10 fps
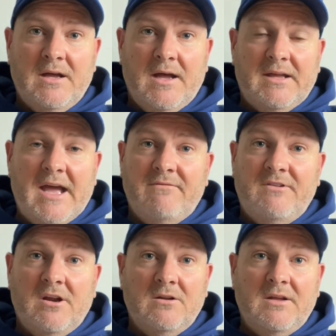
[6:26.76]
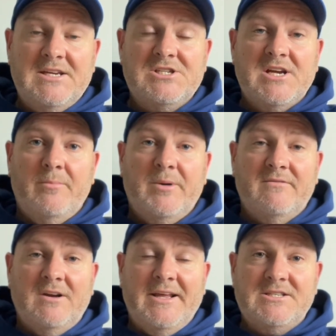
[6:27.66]
It gave, you know, SJ a bit of
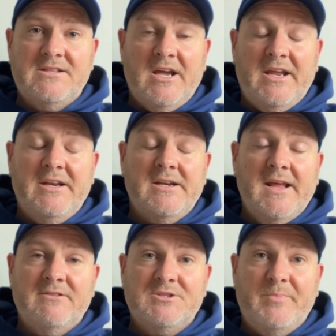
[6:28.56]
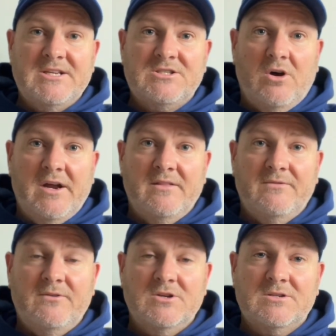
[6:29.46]
a lesson there. He didn't have his best night in the
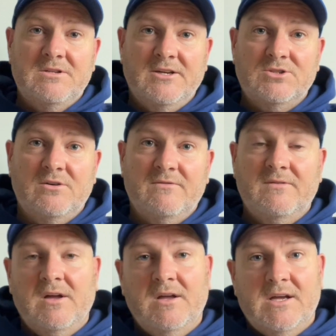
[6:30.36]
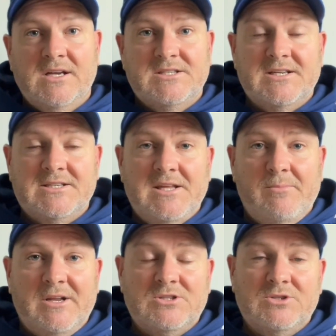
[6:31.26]
first, you know, sort of 60
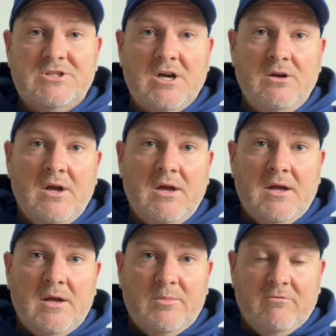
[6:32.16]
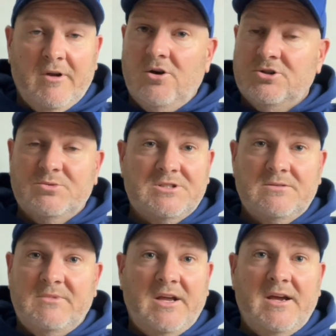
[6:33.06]
minutes or so. But Reynolds was,
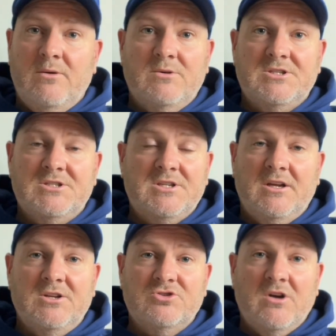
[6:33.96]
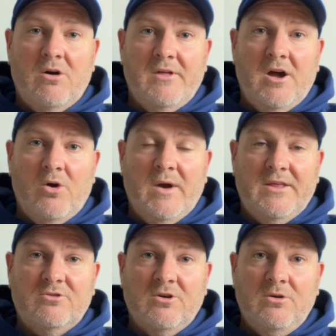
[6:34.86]
you know, he was just in control the whole way
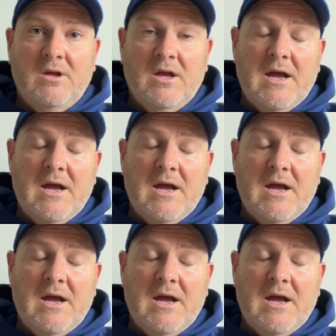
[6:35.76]
through.